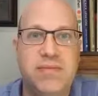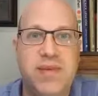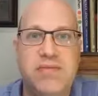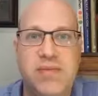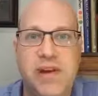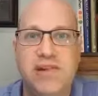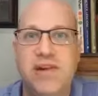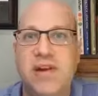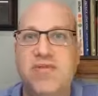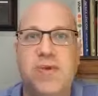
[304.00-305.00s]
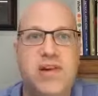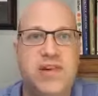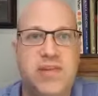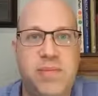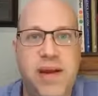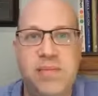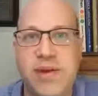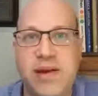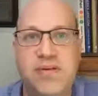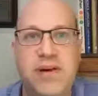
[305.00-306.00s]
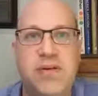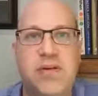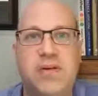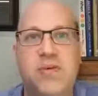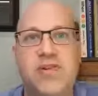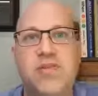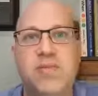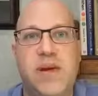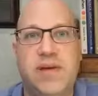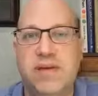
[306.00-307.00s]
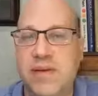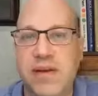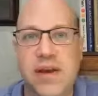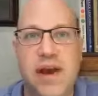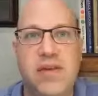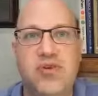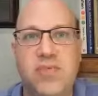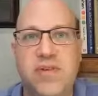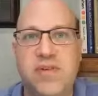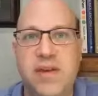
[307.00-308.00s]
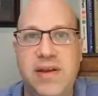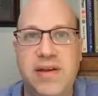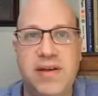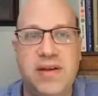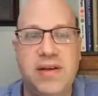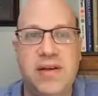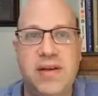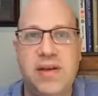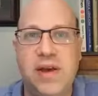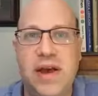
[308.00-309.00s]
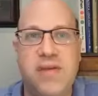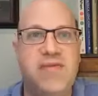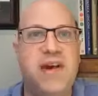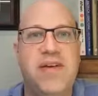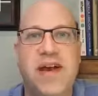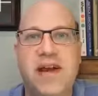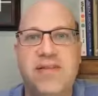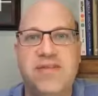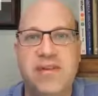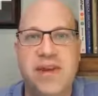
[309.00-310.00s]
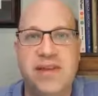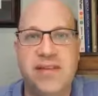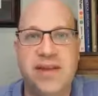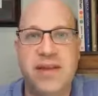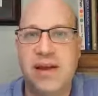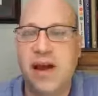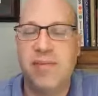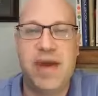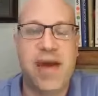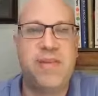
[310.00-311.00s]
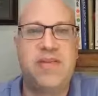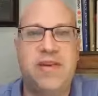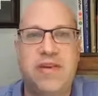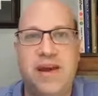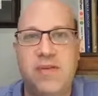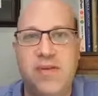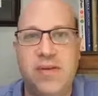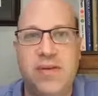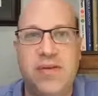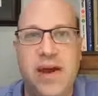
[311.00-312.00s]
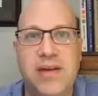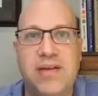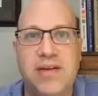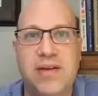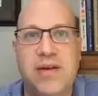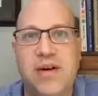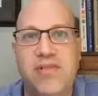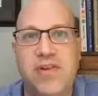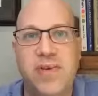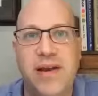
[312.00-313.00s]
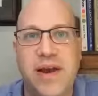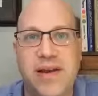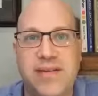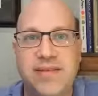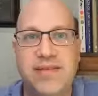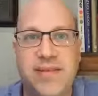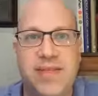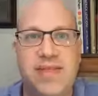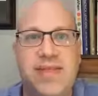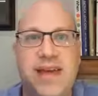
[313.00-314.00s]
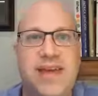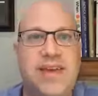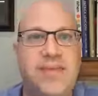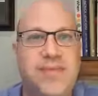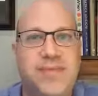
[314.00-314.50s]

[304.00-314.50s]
information, you have questions about my career or questions about how you should proceed, I'm very active on LinkedIn. I'm happy to connect with you and offer you my guidance. Thank you.